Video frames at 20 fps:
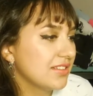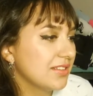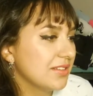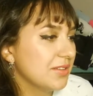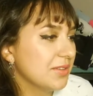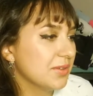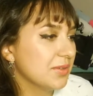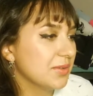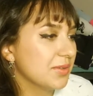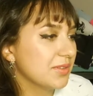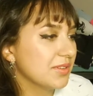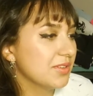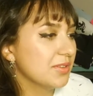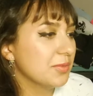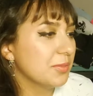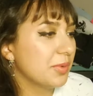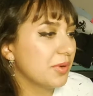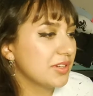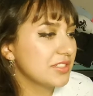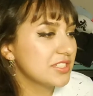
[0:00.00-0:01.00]
oh,
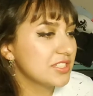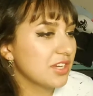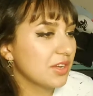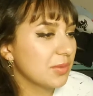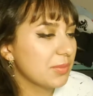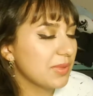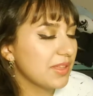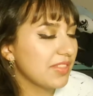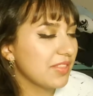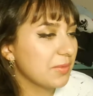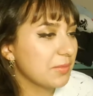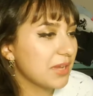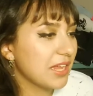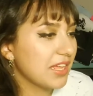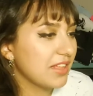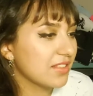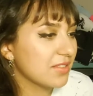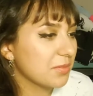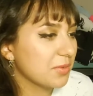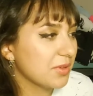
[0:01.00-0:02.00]
oh boy, show me them
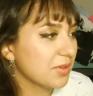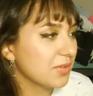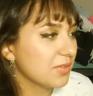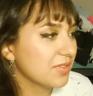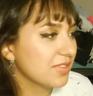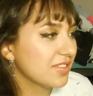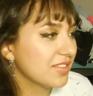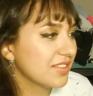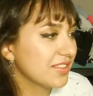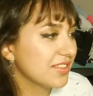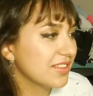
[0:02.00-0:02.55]
dance moves.